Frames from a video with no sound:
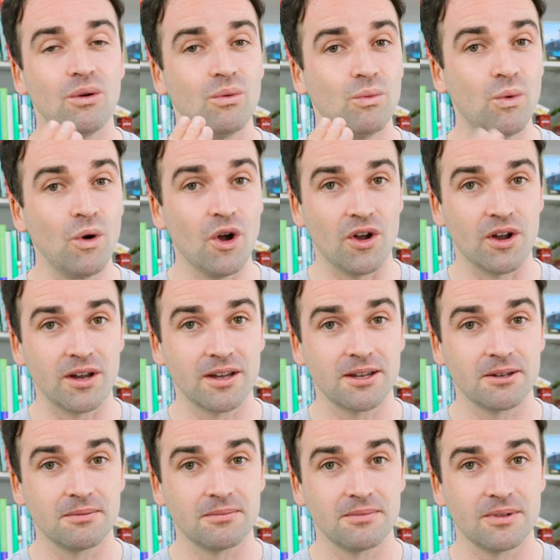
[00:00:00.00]
Work.
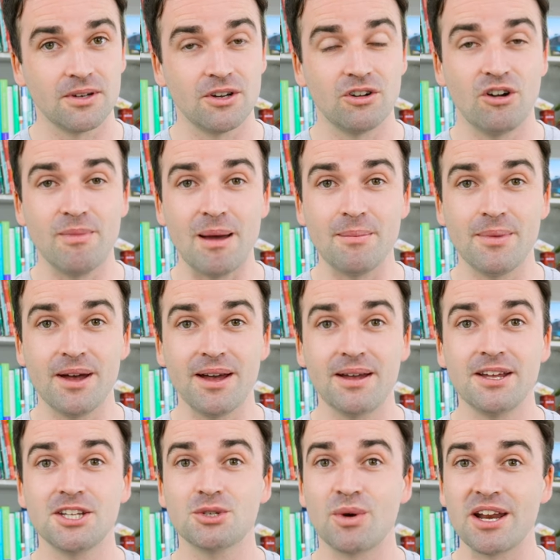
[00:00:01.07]
Remember,
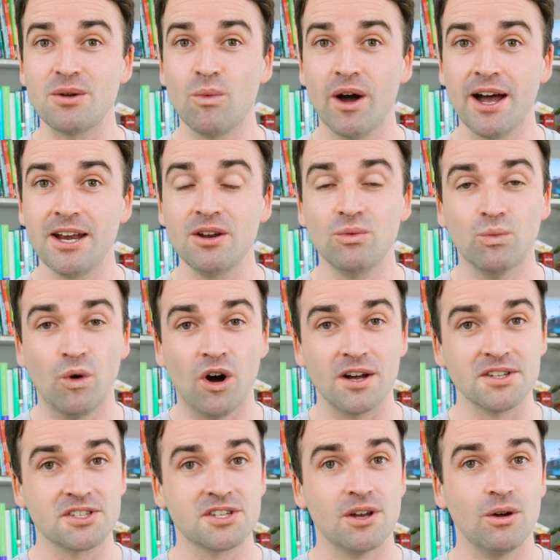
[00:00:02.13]
21
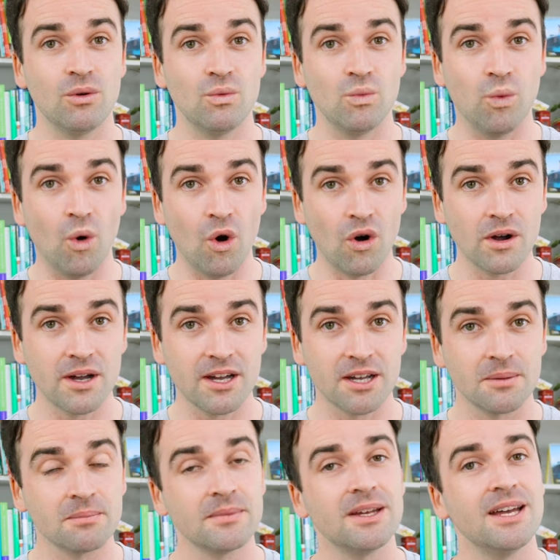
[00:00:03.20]
was walk.
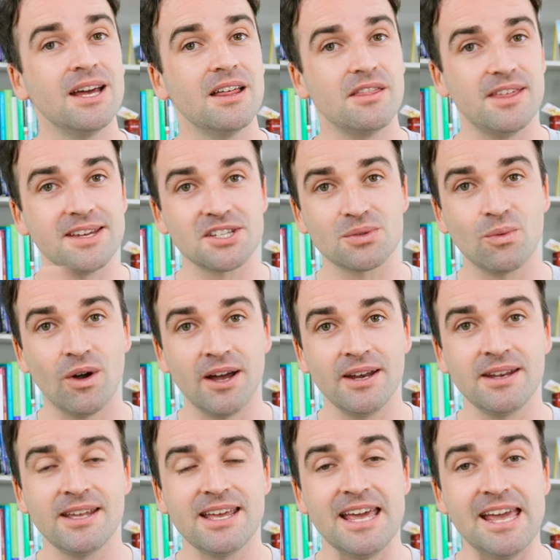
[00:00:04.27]
This
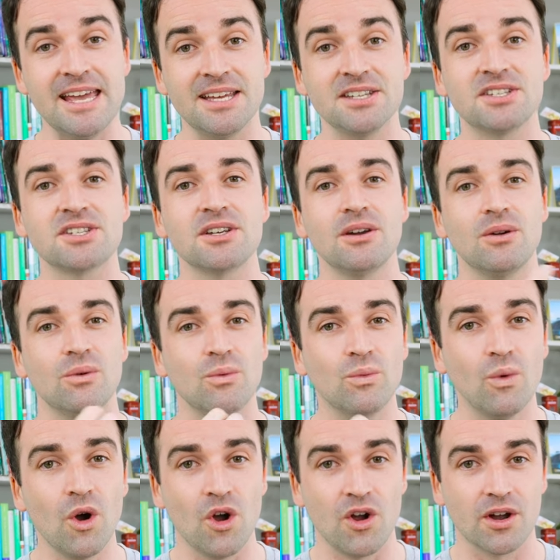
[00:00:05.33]
one is
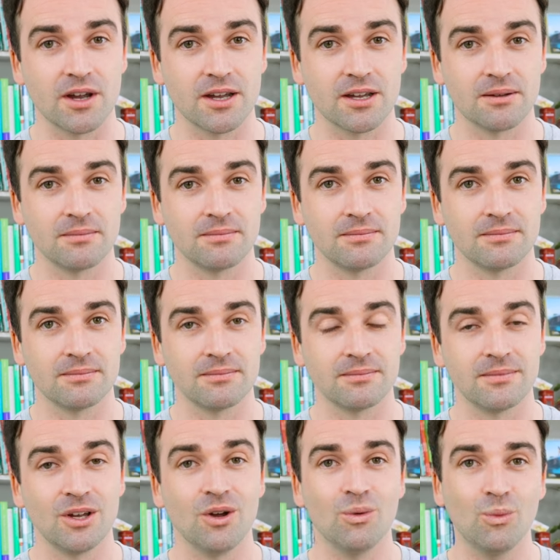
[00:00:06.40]
work.
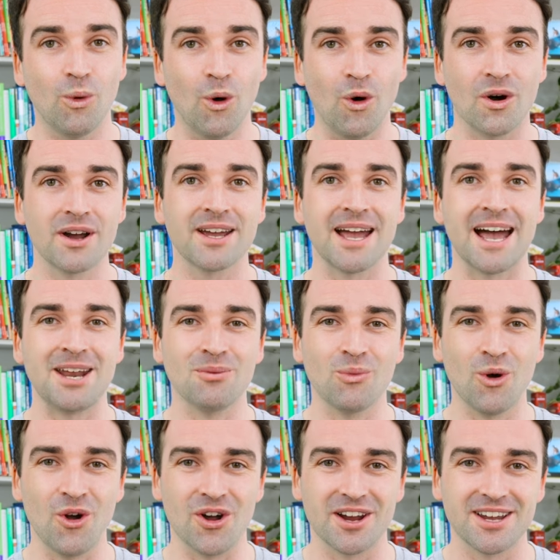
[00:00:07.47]
Walk and
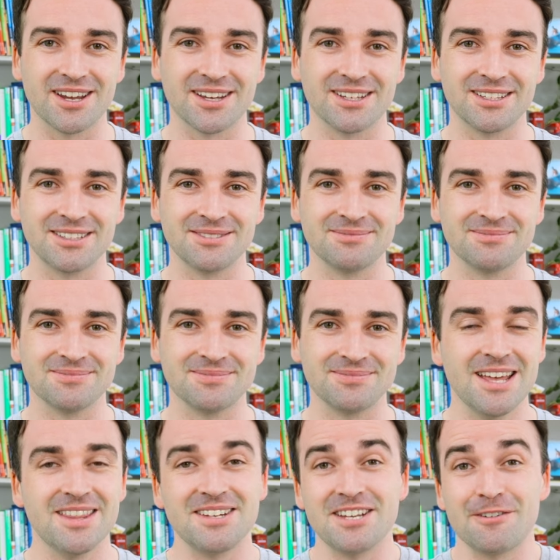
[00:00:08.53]
work.
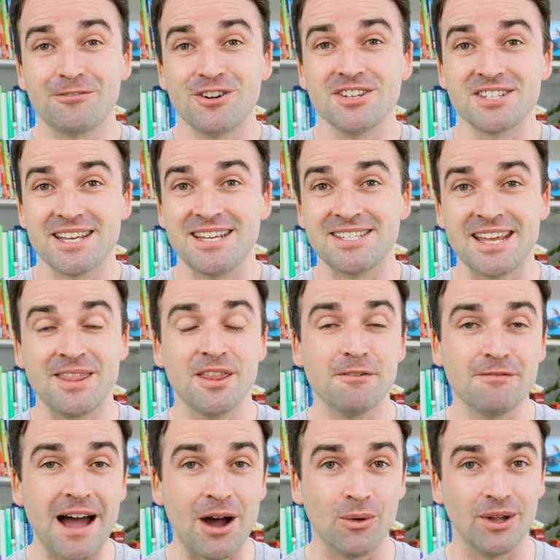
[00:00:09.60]
The difference is in the
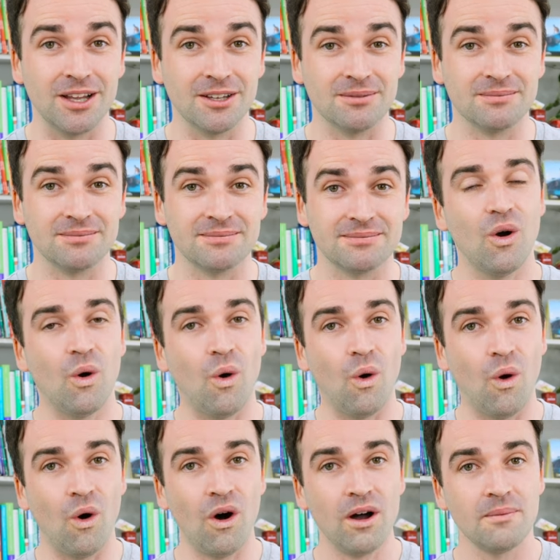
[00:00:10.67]
vowel,
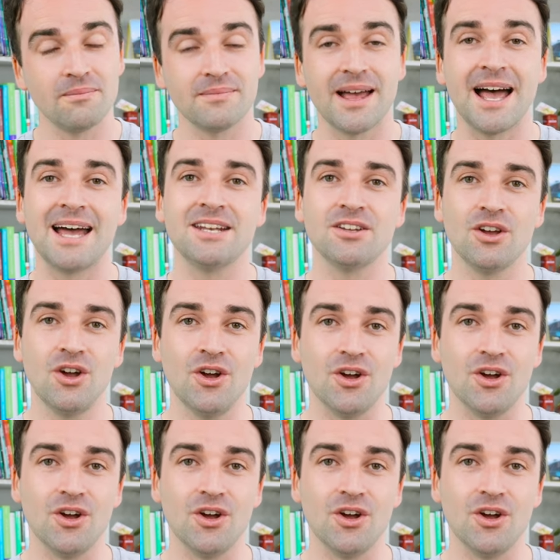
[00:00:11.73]
or and